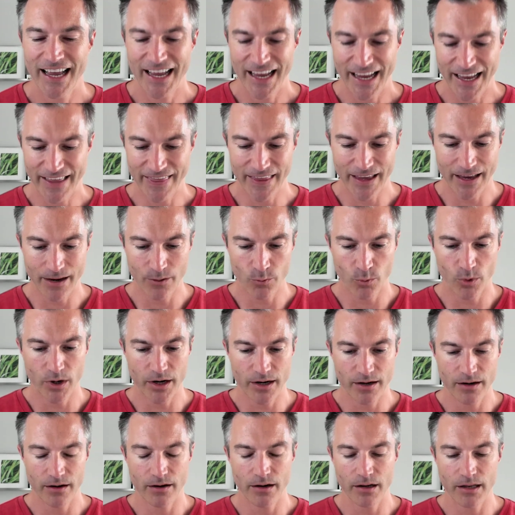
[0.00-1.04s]
And they
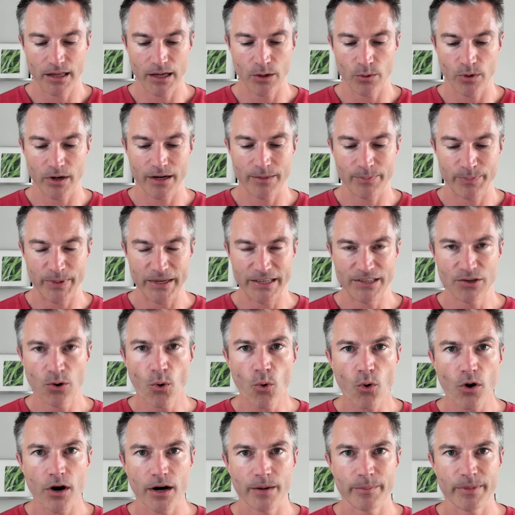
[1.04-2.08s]
would be
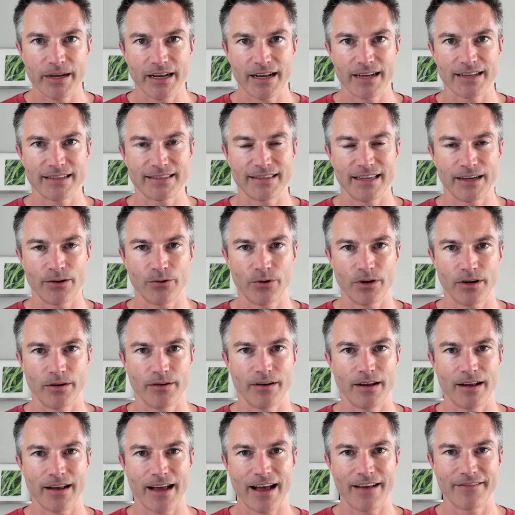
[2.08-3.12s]
torn because they
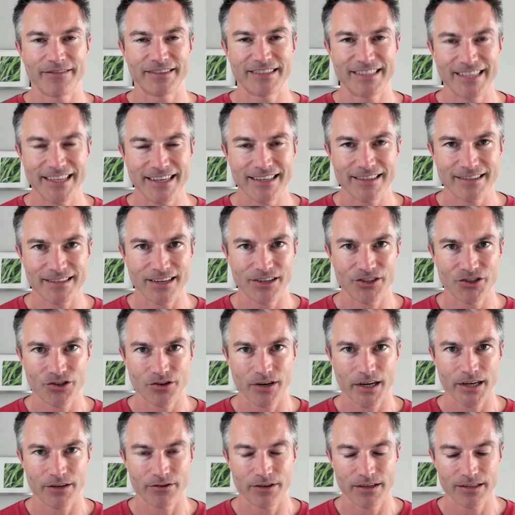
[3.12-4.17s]
would have seen such
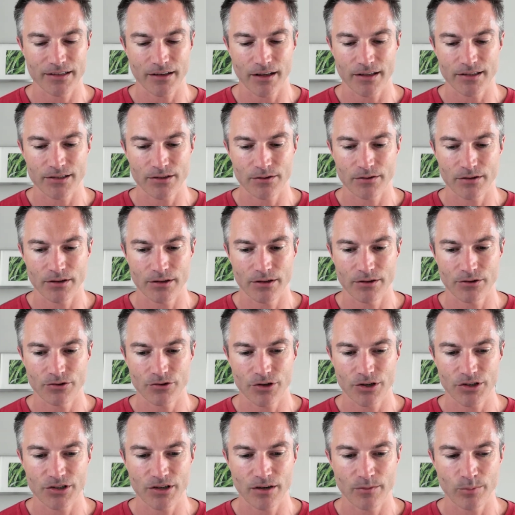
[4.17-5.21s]
great results with the
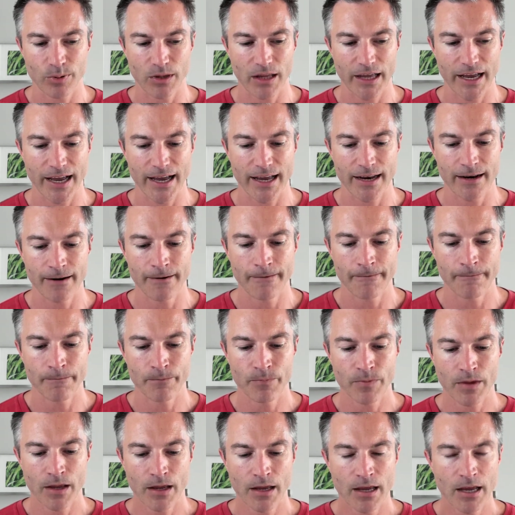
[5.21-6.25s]
nutrition plan,
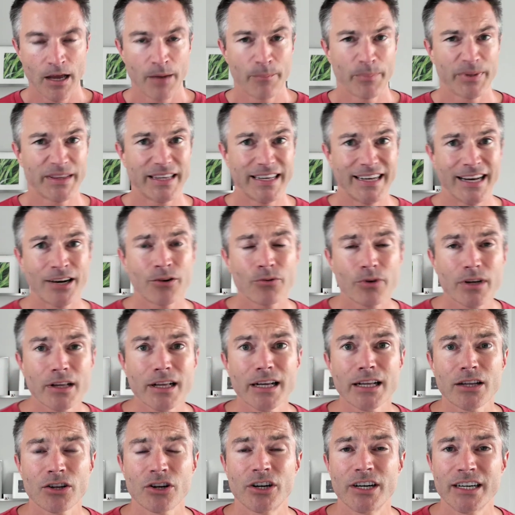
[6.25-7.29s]
but they didn't
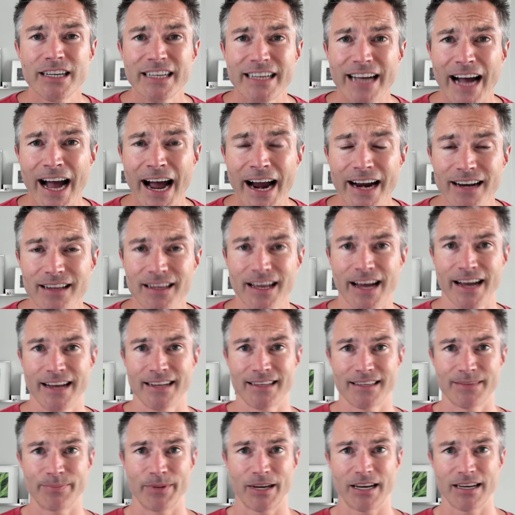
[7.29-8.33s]
really learn
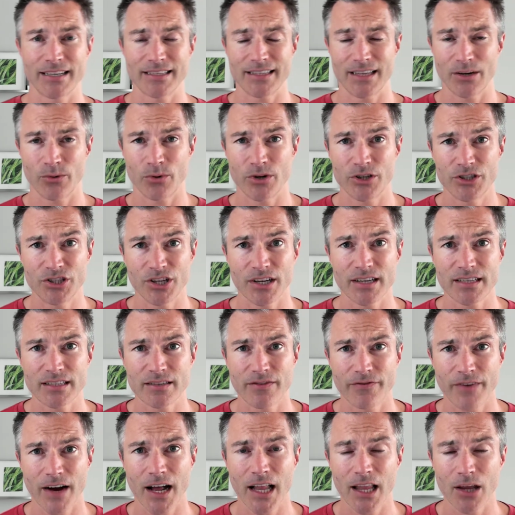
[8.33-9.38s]
guidelines because they were just
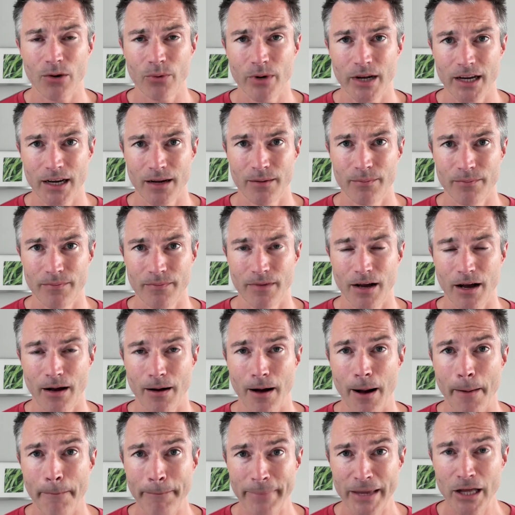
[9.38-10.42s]
following
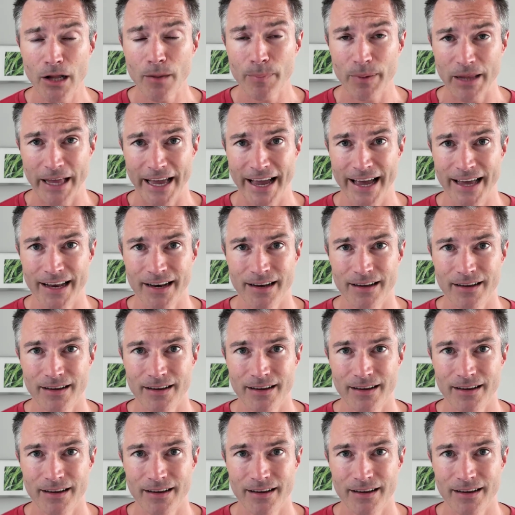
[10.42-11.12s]
a meal plan.